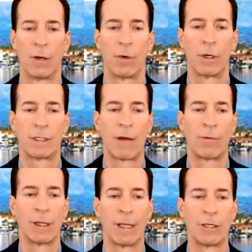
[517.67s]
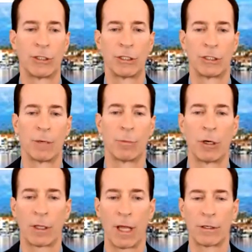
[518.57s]
What does that relationship
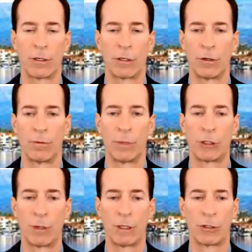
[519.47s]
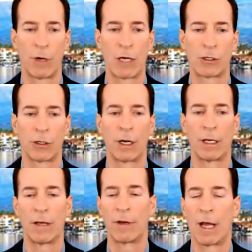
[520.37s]
look like to you between the treasurer and
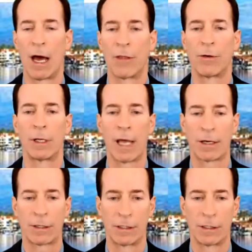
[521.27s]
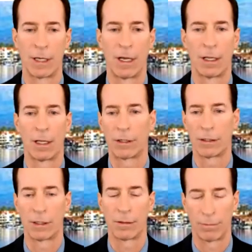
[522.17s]
even other electeds like
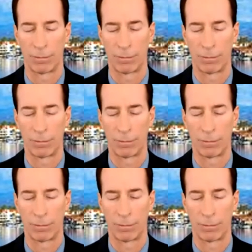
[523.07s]
the